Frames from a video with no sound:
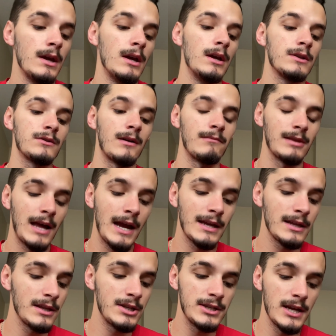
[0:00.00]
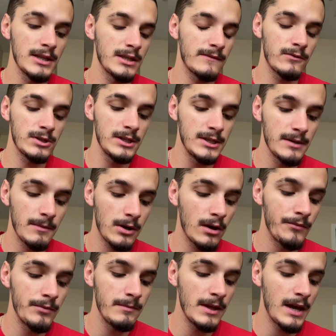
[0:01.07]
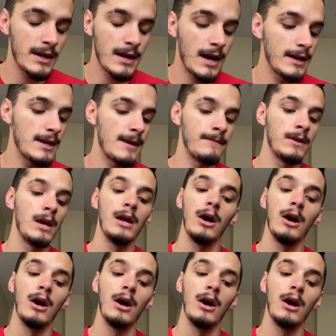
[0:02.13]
So I'm liking the chances for CJ McCollum to be that guy again.